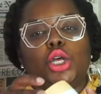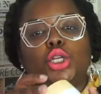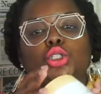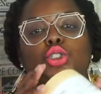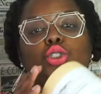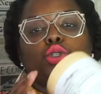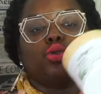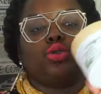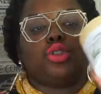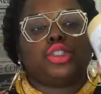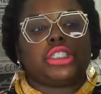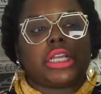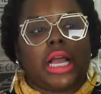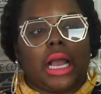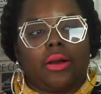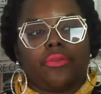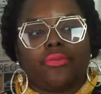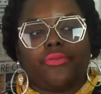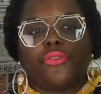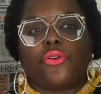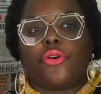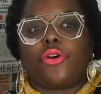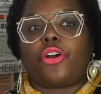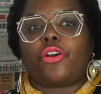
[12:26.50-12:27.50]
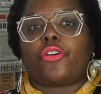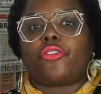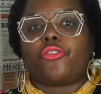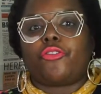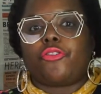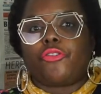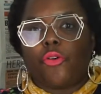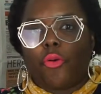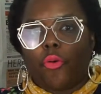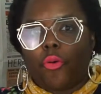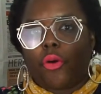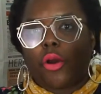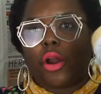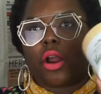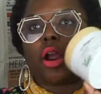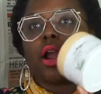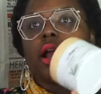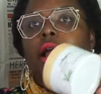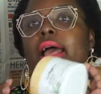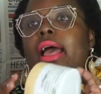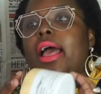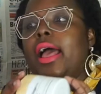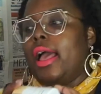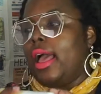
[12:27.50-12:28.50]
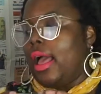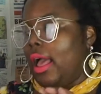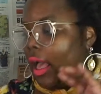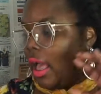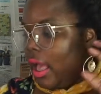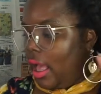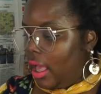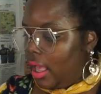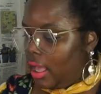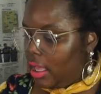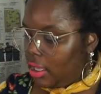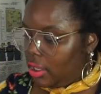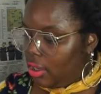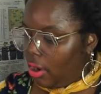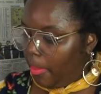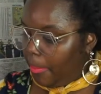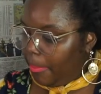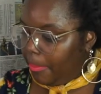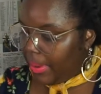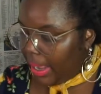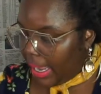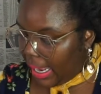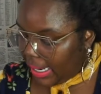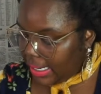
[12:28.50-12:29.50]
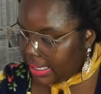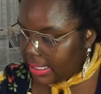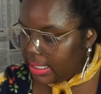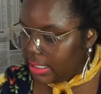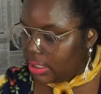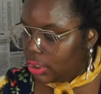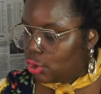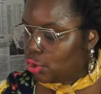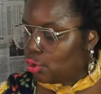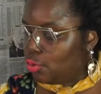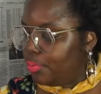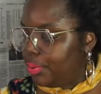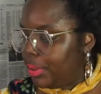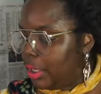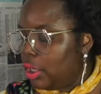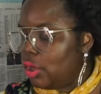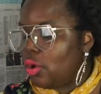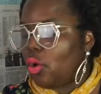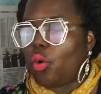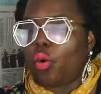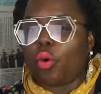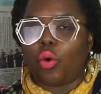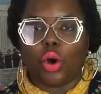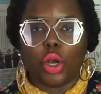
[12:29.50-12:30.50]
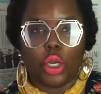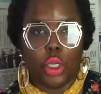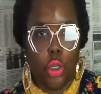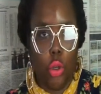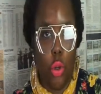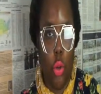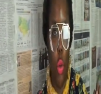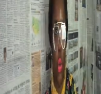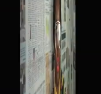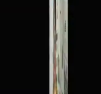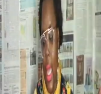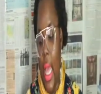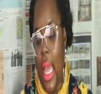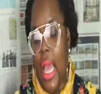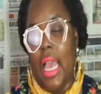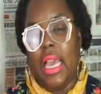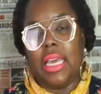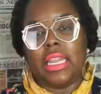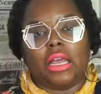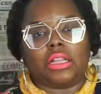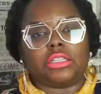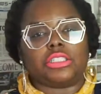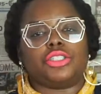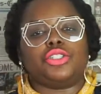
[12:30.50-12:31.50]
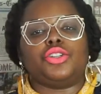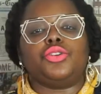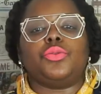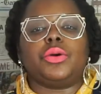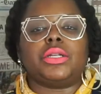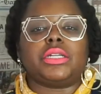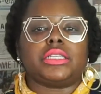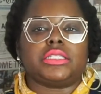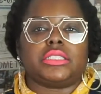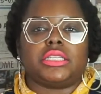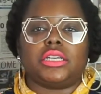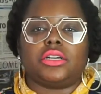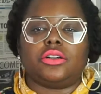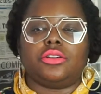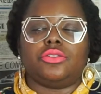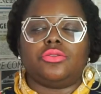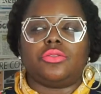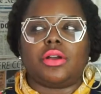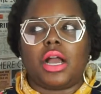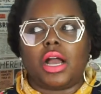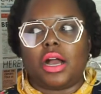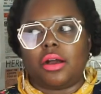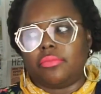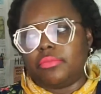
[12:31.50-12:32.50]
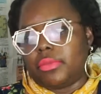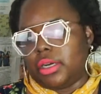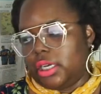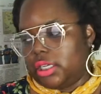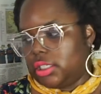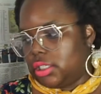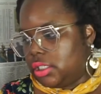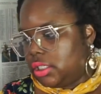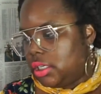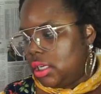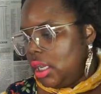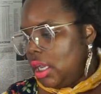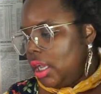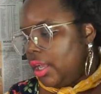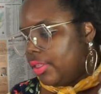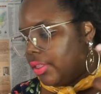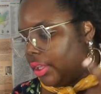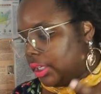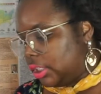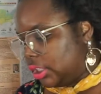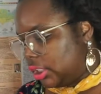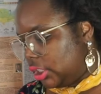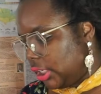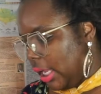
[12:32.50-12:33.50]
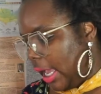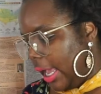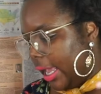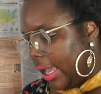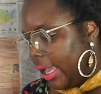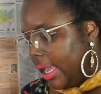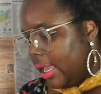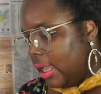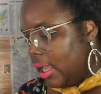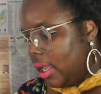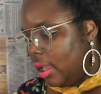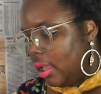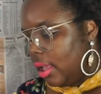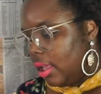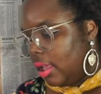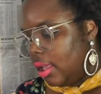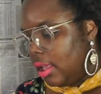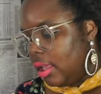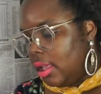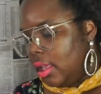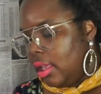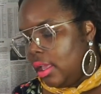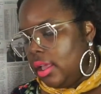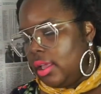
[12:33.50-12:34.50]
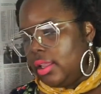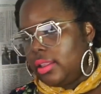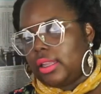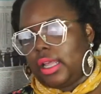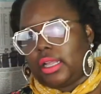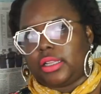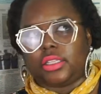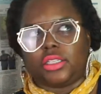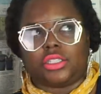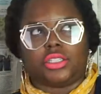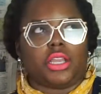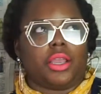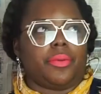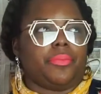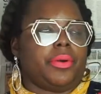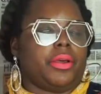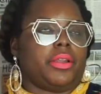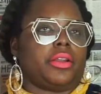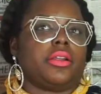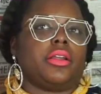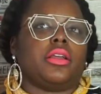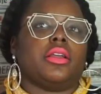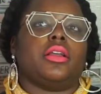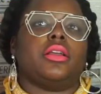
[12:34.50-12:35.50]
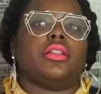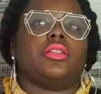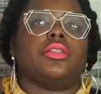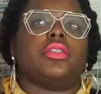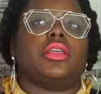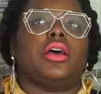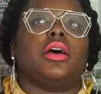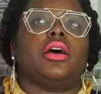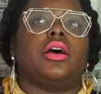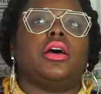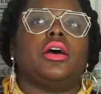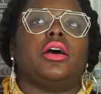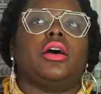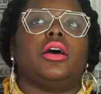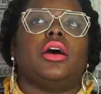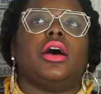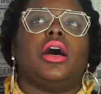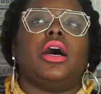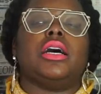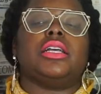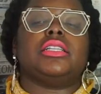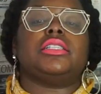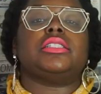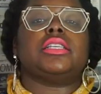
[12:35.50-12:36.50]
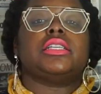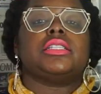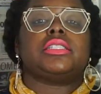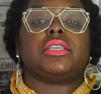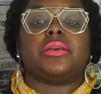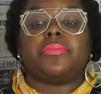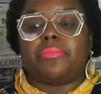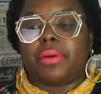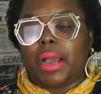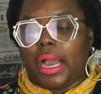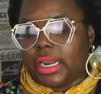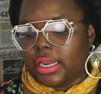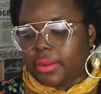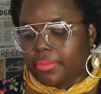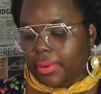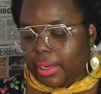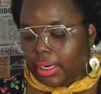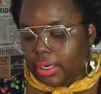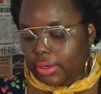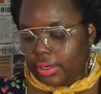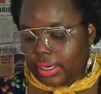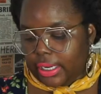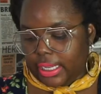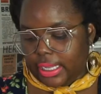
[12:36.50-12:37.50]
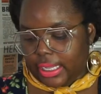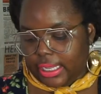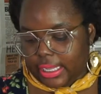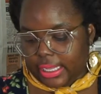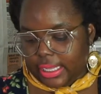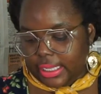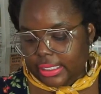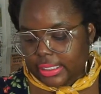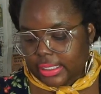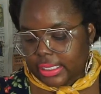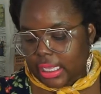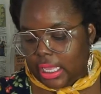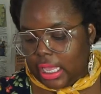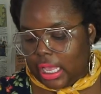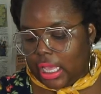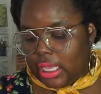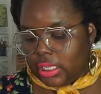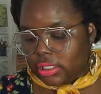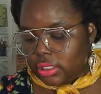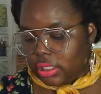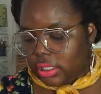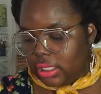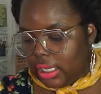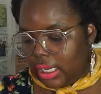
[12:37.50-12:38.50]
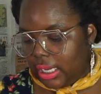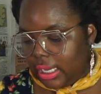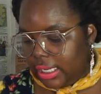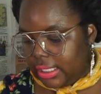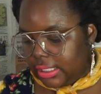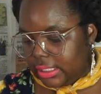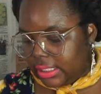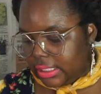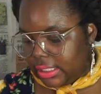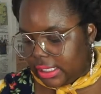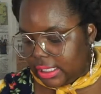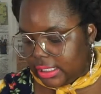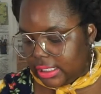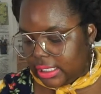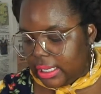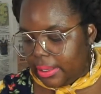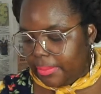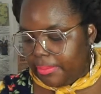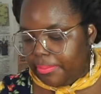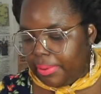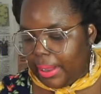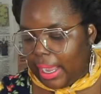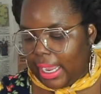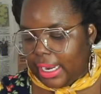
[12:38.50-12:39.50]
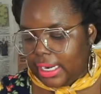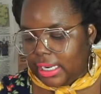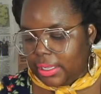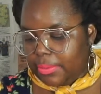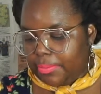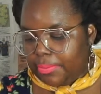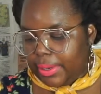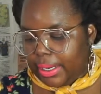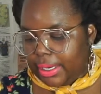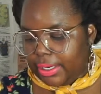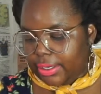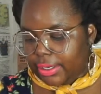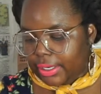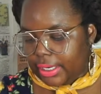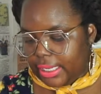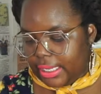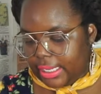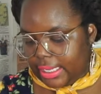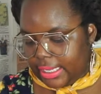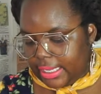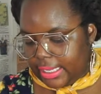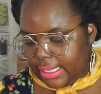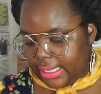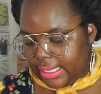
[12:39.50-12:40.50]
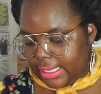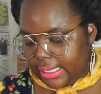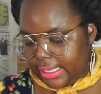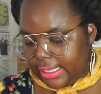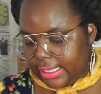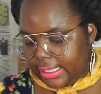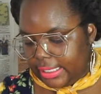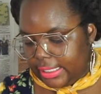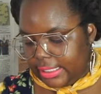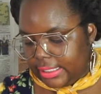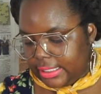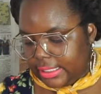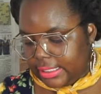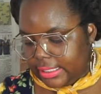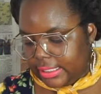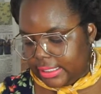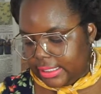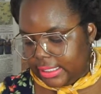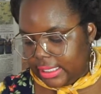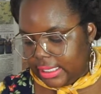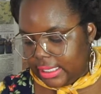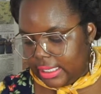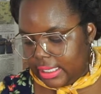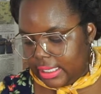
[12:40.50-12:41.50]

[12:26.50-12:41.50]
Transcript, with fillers: to shop for for your body to be oiled. And I do want to tell you how much the Shea, not the Shea butter, the unscented body butter is. So the unscented body butter is,